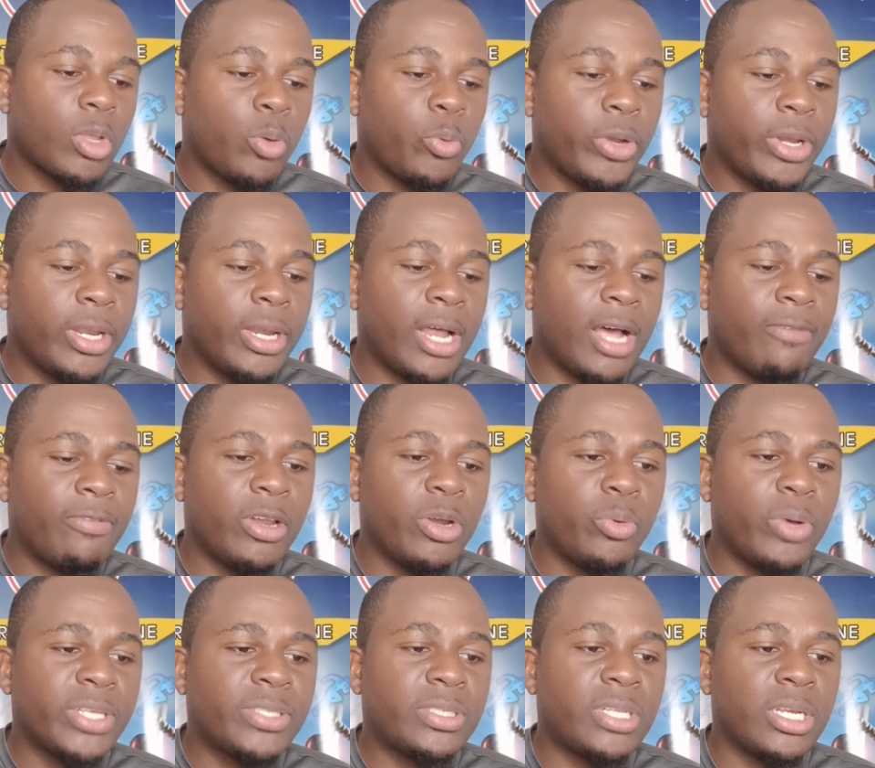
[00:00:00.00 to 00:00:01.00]
we didn't have any
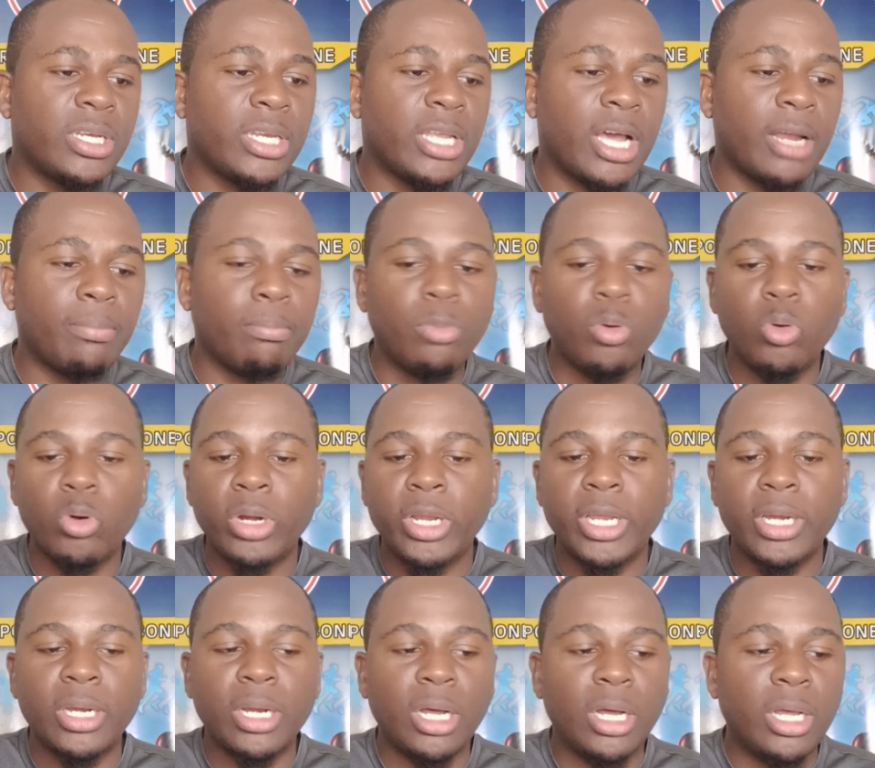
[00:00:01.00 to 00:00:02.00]
West Indian
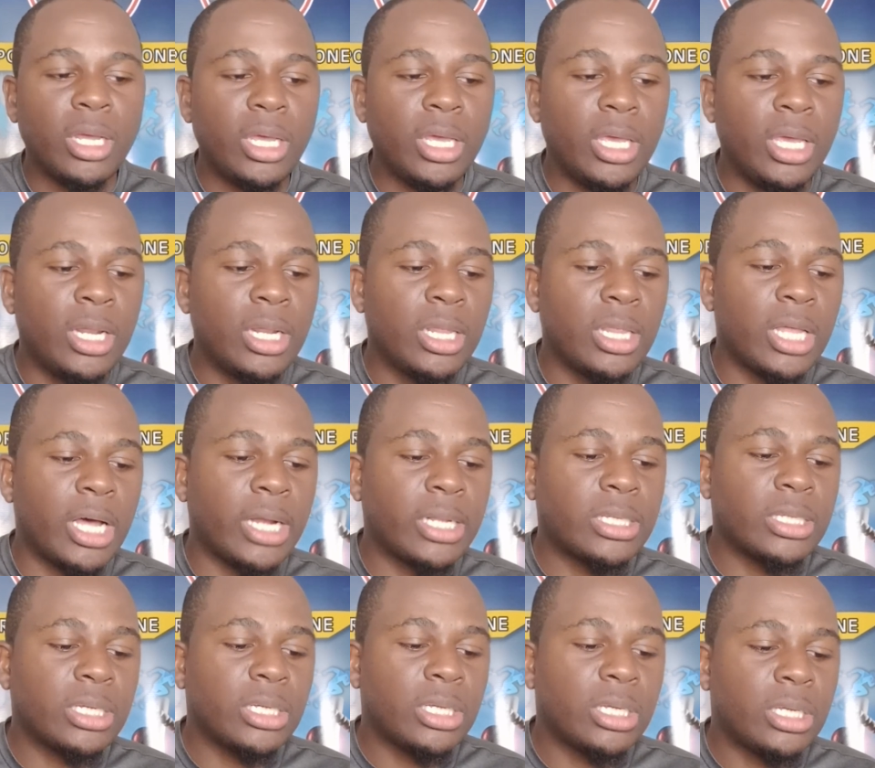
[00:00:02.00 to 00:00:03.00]
bowling in
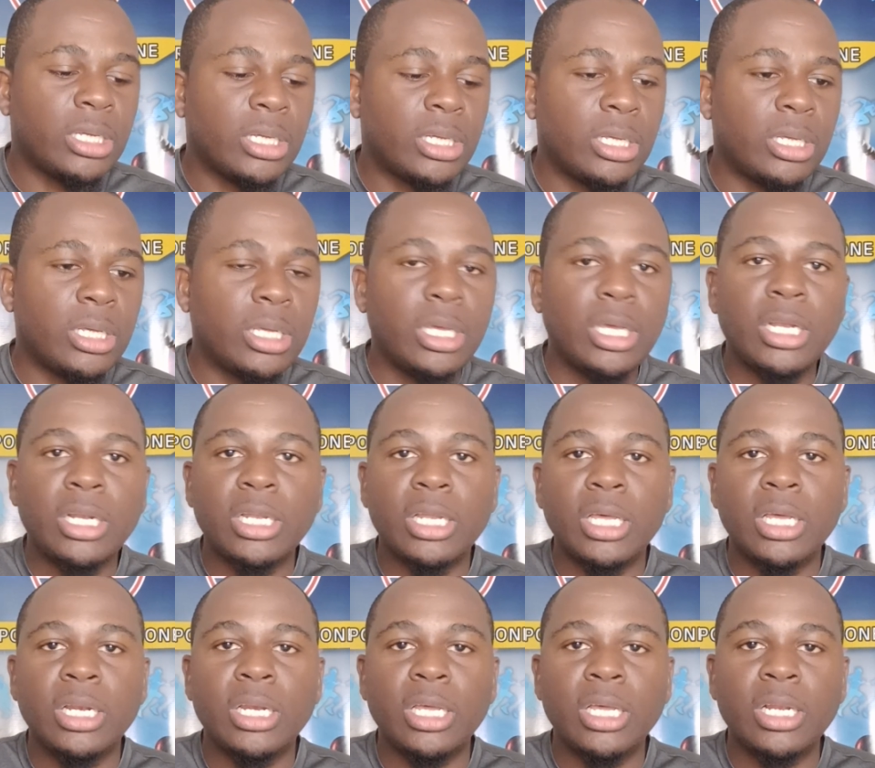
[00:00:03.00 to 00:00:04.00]
that
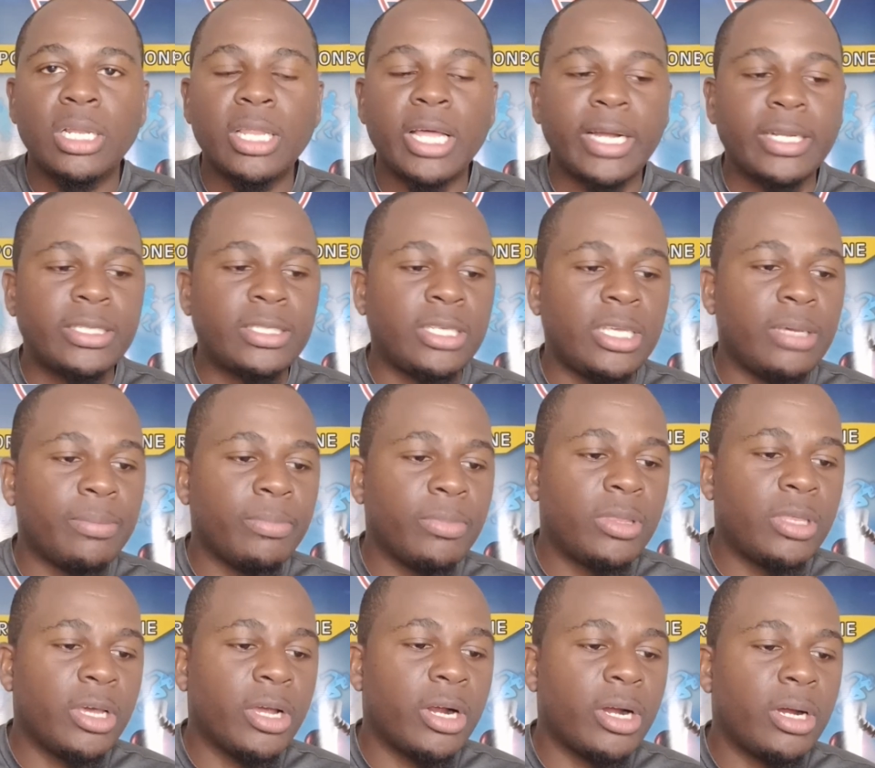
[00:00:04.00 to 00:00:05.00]

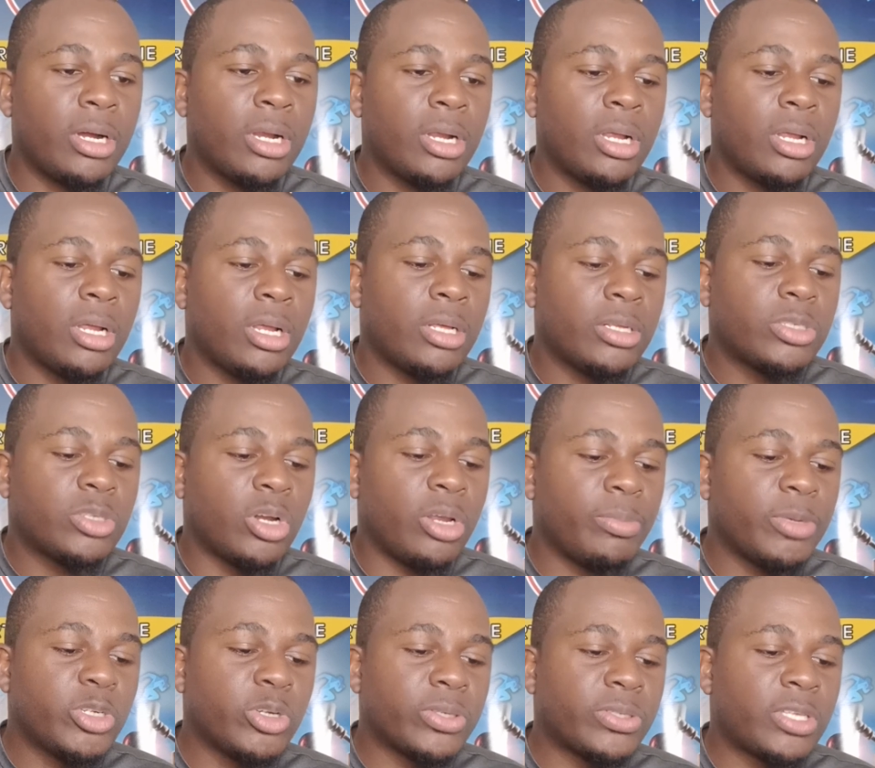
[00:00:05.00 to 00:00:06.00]
team there. So
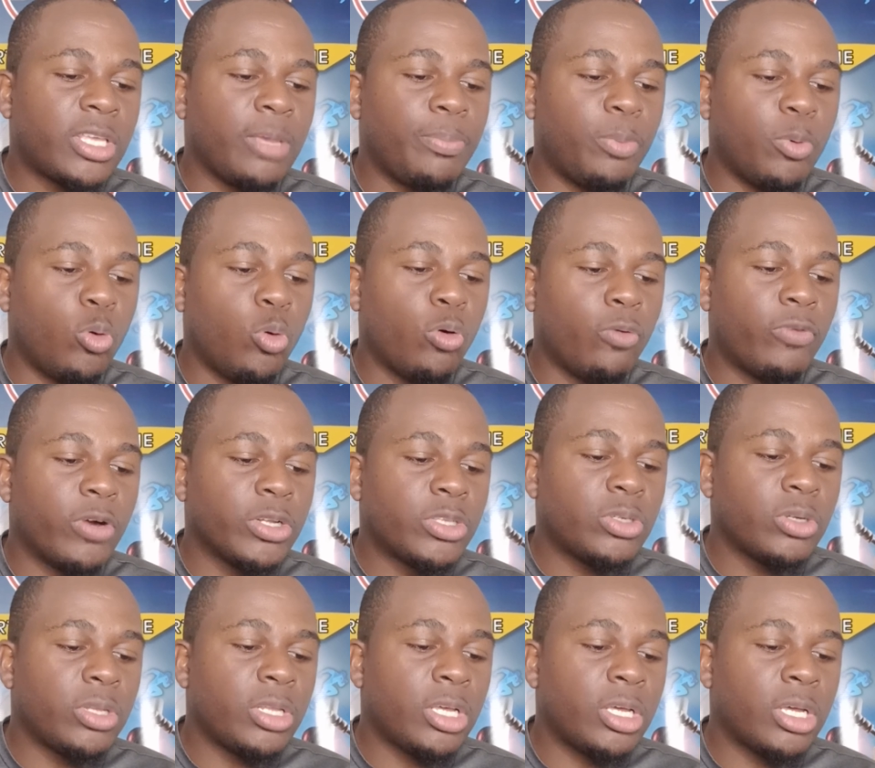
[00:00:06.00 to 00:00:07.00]
let me just skip over
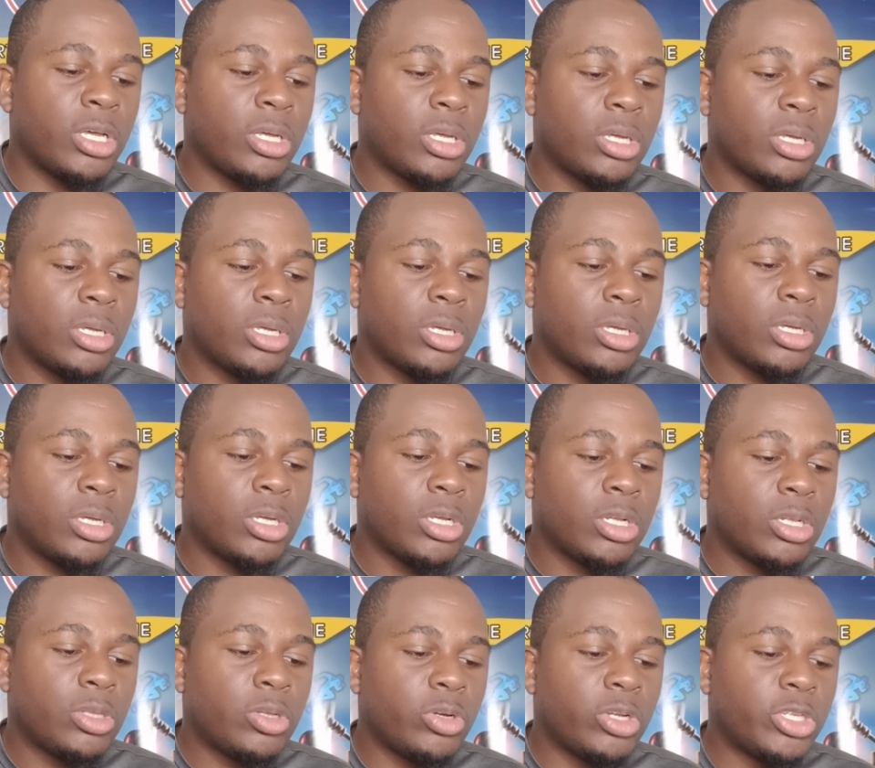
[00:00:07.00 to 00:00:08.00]
to the
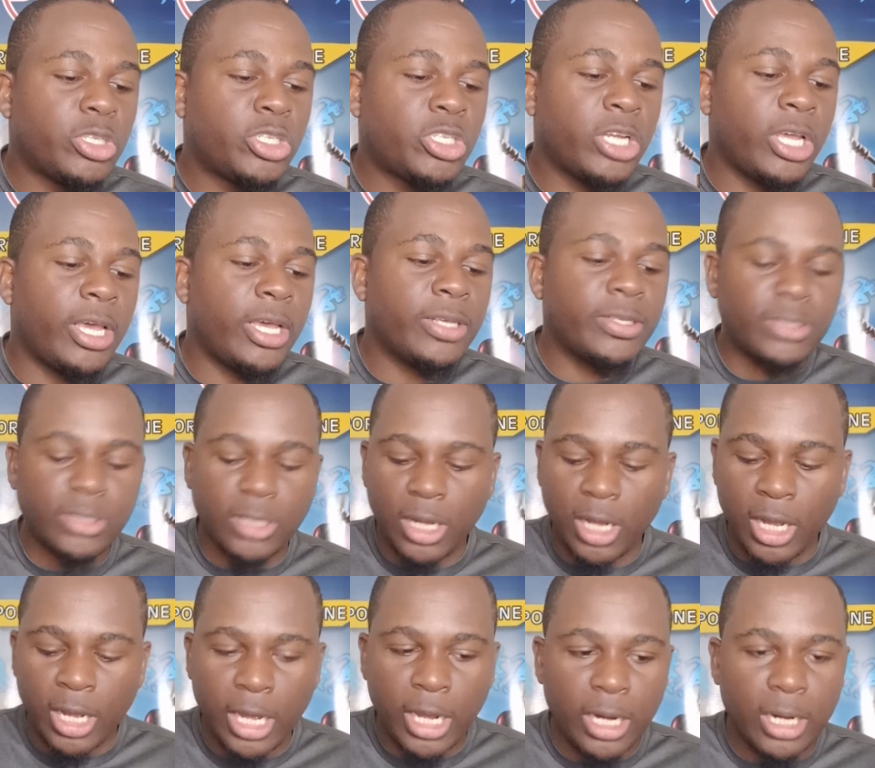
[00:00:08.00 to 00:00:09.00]
chase.
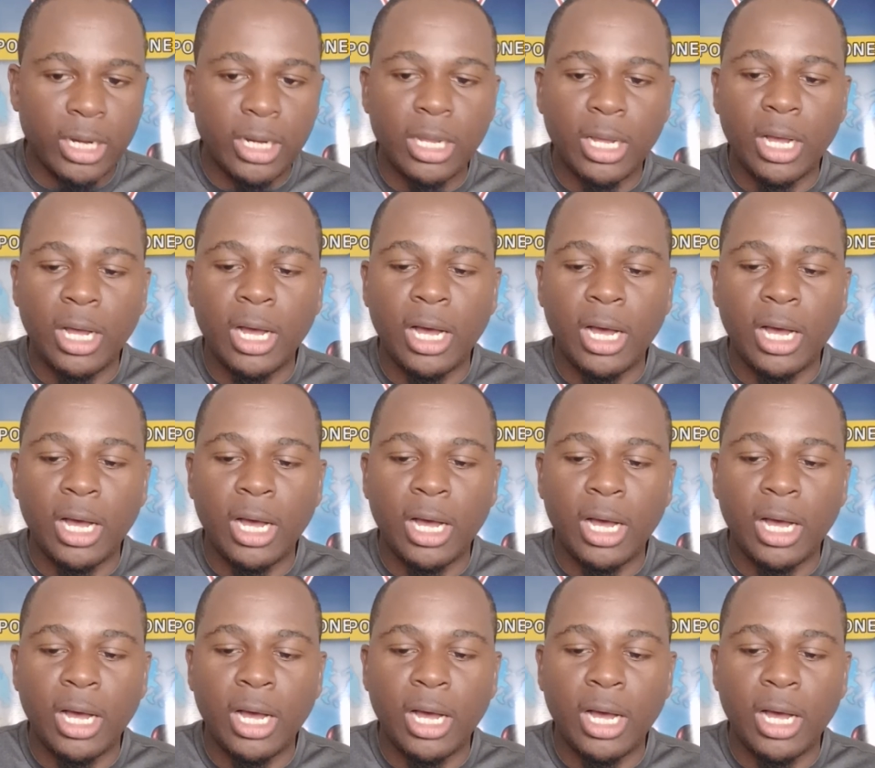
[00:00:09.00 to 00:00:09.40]
And